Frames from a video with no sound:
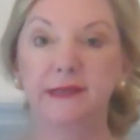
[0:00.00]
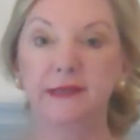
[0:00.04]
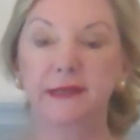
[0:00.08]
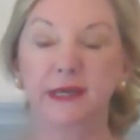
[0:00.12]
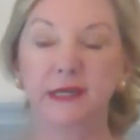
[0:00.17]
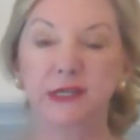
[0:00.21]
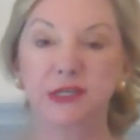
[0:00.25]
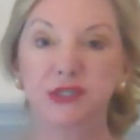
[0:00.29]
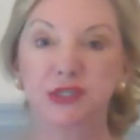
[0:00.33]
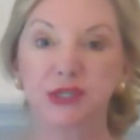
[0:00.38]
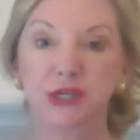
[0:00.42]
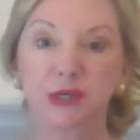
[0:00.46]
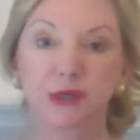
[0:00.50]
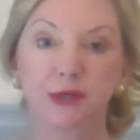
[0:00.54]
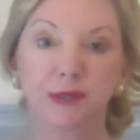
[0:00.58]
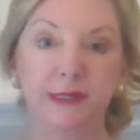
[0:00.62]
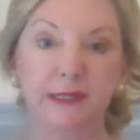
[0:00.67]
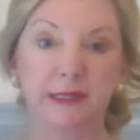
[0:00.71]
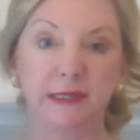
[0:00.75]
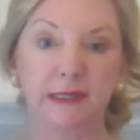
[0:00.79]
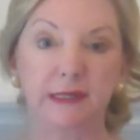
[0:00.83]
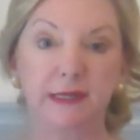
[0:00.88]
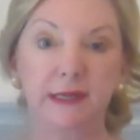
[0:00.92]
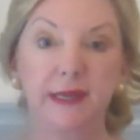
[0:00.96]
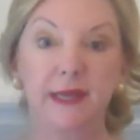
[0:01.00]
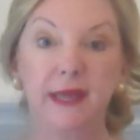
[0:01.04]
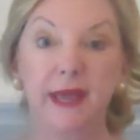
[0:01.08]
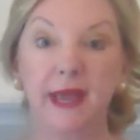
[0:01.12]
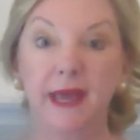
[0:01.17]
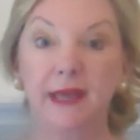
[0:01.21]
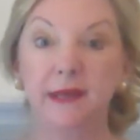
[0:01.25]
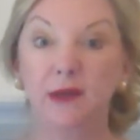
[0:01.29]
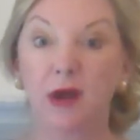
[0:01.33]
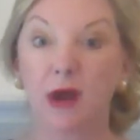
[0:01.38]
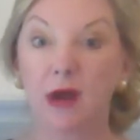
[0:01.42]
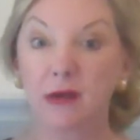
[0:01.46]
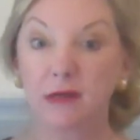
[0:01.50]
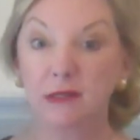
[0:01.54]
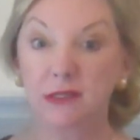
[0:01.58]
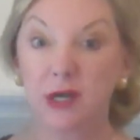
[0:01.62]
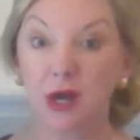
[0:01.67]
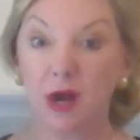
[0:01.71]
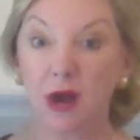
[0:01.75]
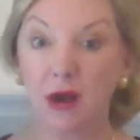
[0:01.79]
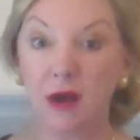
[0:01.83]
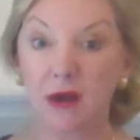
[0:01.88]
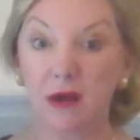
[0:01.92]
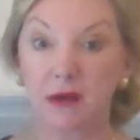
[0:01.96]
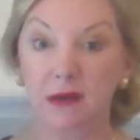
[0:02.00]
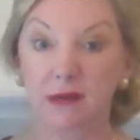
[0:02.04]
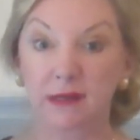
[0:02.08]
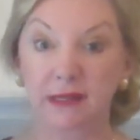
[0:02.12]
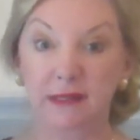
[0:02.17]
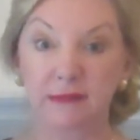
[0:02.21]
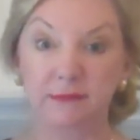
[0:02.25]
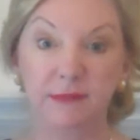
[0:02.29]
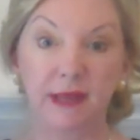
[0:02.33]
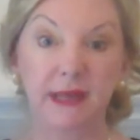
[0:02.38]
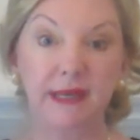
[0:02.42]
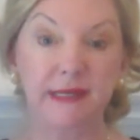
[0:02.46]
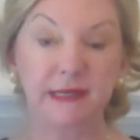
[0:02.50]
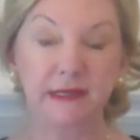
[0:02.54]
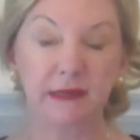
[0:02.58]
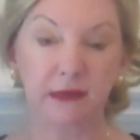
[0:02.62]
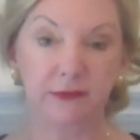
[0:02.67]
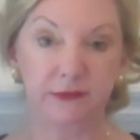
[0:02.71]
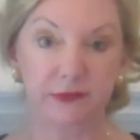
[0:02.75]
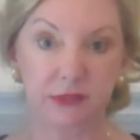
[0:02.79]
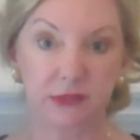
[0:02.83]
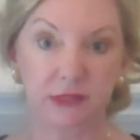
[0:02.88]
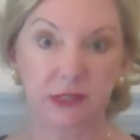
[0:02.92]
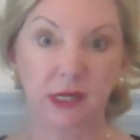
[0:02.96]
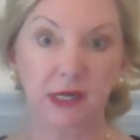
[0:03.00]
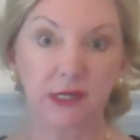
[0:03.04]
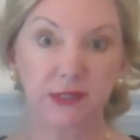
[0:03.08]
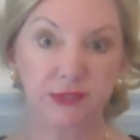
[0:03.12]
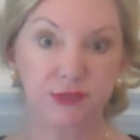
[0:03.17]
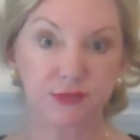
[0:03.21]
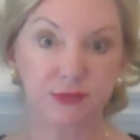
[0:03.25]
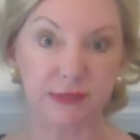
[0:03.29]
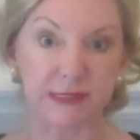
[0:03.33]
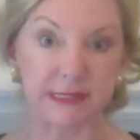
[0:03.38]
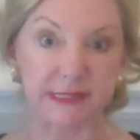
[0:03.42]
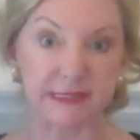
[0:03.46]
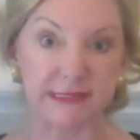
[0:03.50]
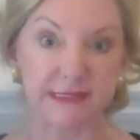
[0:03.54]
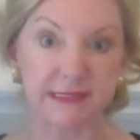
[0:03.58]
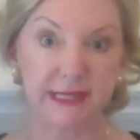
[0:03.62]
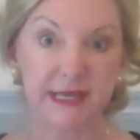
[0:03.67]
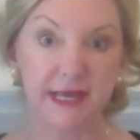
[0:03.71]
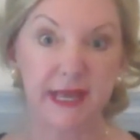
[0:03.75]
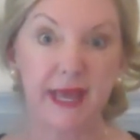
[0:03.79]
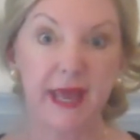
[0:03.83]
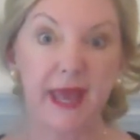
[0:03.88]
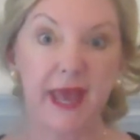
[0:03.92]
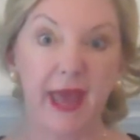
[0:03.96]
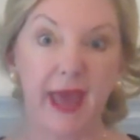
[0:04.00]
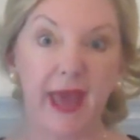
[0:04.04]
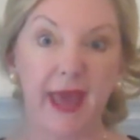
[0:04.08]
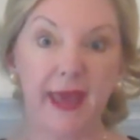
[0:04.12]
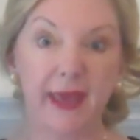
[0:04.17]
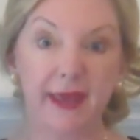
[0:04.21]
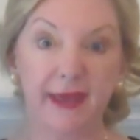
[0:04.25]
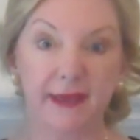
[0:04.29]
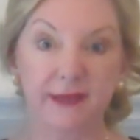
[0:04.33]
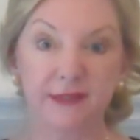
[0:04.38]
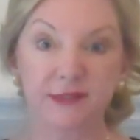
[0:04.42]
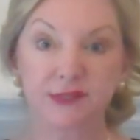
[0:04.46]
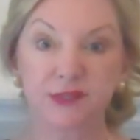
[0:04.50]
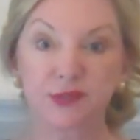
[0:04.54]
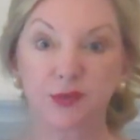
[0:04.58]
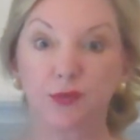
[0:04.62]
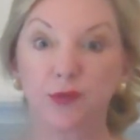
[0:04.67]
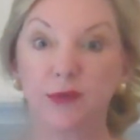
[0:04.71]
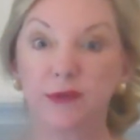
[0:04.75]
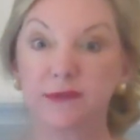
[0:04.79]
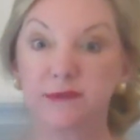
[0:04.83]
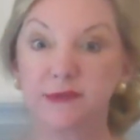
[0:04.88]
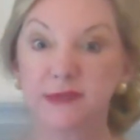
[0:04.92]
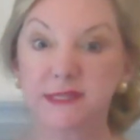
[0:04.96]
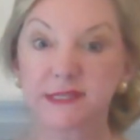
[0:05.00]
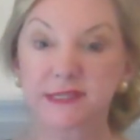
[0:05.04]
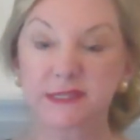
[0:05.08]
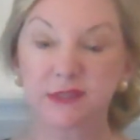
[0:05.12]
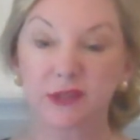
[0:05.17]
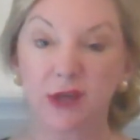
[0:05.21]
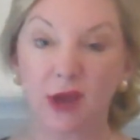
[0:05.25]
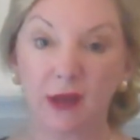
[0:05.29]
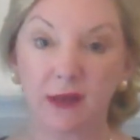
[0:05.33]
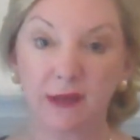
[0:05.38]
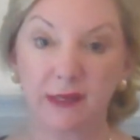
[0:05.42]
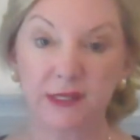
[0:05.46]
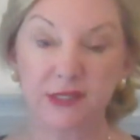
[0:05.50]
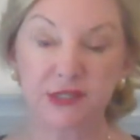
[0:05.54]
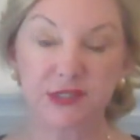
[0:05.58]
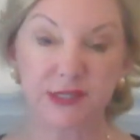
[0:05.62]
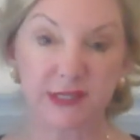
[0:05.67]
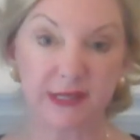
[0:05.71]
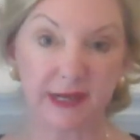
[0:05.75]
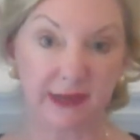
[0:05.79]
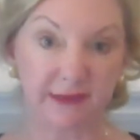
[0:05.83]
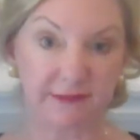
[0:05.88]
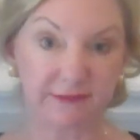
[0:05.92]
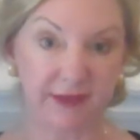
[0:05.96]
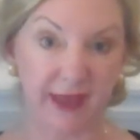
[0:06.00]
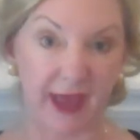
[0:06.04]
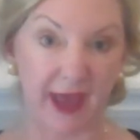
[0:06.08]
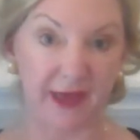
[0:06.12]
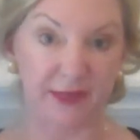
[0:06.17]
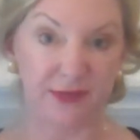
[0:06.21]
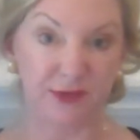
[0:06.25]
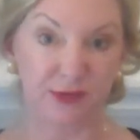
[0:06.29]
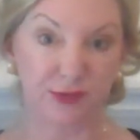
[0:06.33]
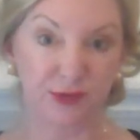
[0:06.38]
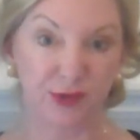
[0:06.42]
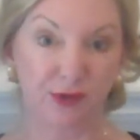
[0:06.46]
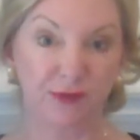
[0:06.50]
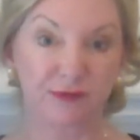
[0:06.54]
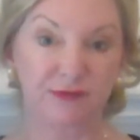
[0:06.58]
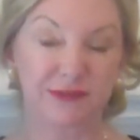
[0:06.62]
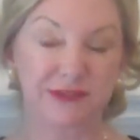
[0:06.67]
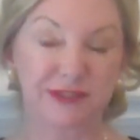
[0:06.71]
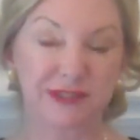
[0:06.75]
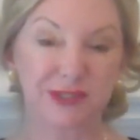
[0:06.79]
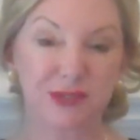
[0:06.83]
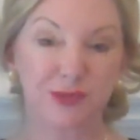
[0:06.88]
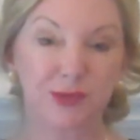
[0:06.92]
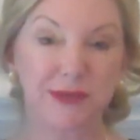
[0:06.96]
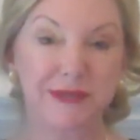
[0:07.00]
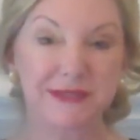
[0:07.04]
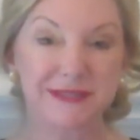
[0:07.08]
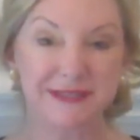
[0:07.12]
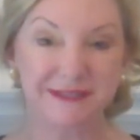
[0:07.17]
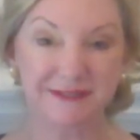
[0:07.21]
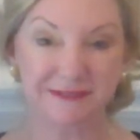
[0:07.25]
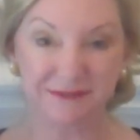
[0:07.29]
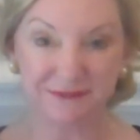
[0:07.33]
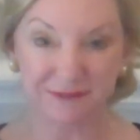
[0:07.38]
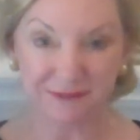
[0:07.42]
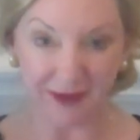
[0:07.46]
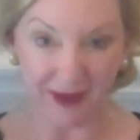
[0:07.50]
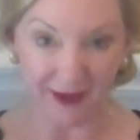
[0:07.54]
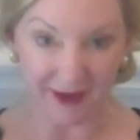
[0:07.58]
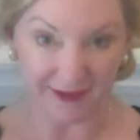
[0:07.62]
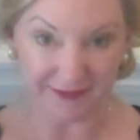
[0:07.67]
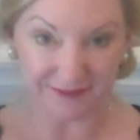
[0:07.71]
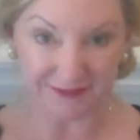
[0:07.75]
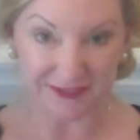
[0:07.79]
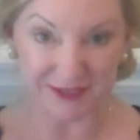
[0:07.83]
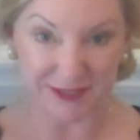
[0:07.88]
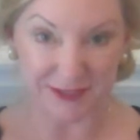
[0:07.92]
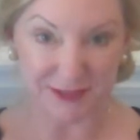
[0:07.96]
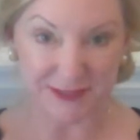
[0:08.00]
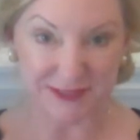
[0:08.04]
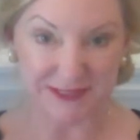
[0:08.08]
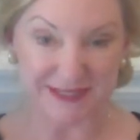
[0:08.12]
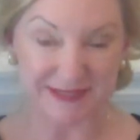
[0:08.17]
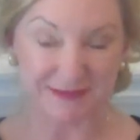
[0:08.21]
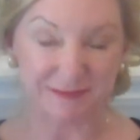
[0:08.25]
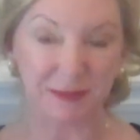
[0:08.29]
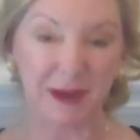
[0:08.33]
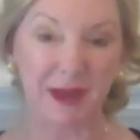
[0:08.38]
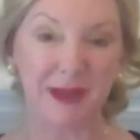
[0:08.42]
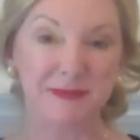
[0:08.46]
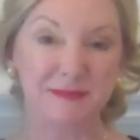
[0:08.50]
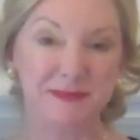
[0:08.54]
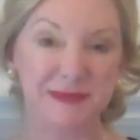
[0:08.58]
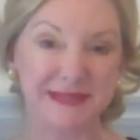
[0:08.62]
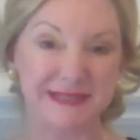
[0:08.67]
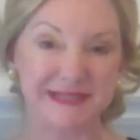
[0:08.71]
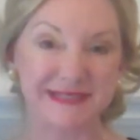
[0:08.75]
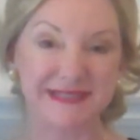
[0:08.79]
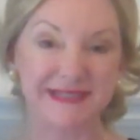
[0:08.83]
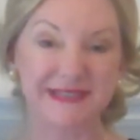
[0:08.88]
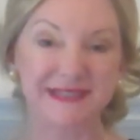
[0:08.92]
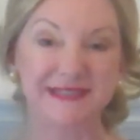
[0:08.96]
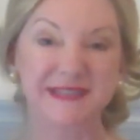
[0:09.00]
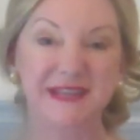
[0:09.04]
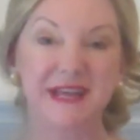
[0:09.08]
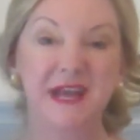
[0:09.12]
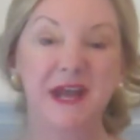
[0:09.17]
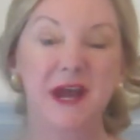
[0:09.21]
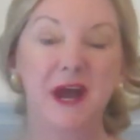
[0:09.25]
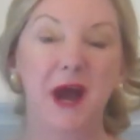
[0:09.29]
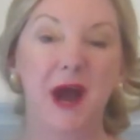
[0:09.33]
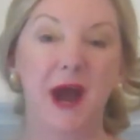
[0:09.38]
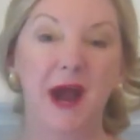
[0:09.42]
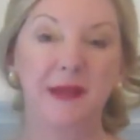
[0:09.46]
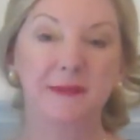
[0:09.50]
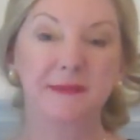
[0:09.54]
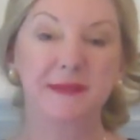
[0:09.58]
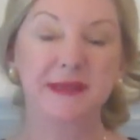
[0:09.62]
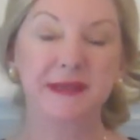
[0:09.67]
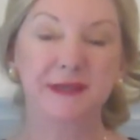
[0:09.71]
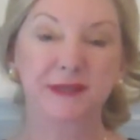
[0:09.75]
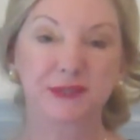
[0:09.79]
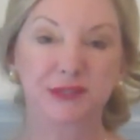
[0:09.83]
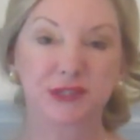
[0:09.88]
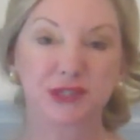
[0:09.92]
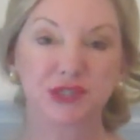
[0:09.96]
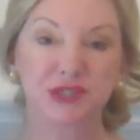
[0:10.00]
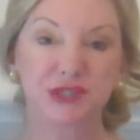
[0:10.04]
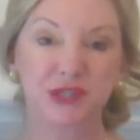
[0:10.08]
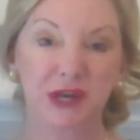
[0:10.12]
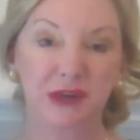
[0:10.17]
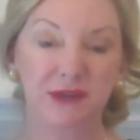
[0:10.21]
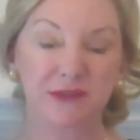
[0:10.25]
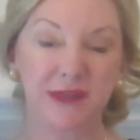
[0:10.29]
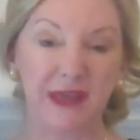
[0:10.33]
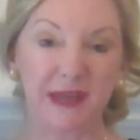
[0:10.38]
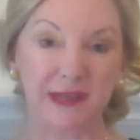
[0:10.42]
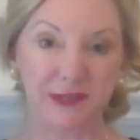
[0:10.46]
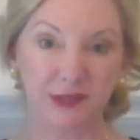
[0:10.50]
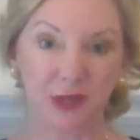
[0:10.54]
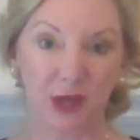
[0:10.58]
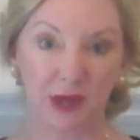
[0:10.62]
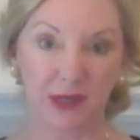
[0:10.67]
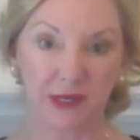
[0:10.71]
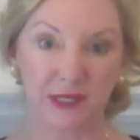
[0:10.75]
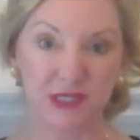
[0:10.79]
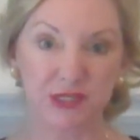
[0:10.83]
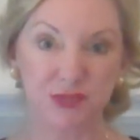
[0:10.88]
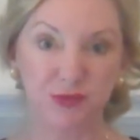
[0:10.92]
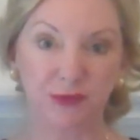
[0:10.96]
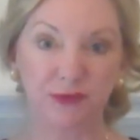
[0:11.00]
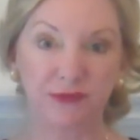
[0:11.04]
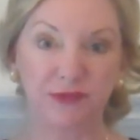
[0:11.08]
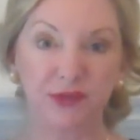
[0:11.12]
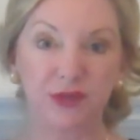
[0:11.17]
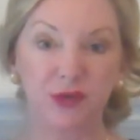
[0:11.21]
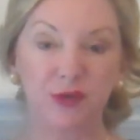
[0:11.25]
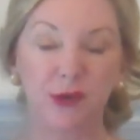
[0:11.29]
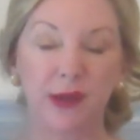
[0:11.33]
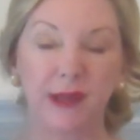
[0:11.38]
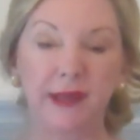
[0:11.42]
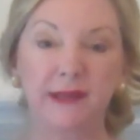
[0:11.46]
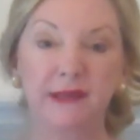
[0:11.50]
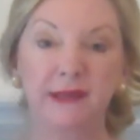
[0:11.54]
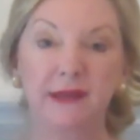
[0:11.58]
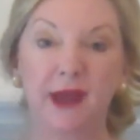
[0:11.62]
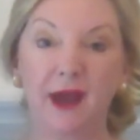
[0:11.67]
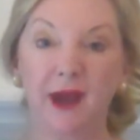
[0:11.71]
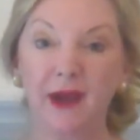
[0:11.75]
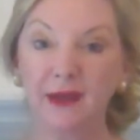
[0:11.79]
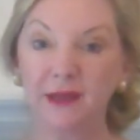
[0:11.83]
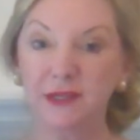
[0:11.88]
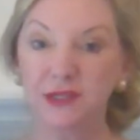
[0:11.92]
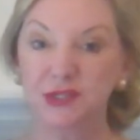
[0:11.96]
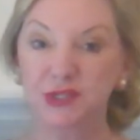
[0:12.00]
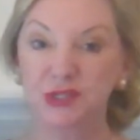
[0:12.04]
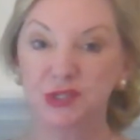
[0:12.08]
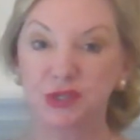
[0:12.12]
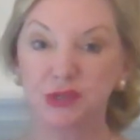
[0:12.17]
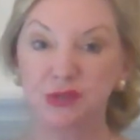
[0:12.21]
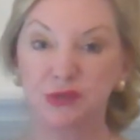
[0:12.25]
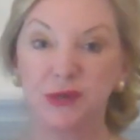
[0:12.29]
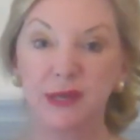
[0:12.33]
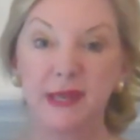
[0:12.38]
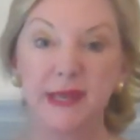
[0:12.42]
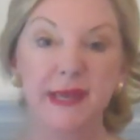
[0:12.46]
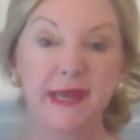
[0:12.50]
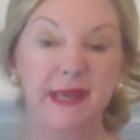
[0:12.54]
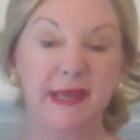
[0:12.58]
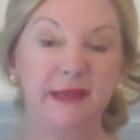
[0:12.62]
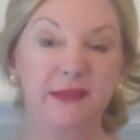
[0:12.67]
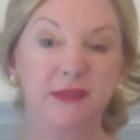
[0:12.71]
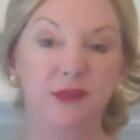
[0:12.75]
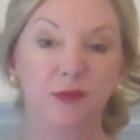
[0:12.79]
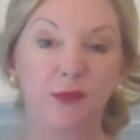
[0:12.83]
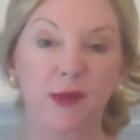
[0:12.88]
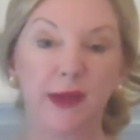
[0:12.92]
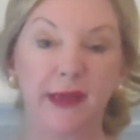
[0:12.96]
and Nigeria and Hong Kong and many other countries. And with this knowledge that I've gathered over the 25 years in my business, I'm here to share that knowledge with you and guide you in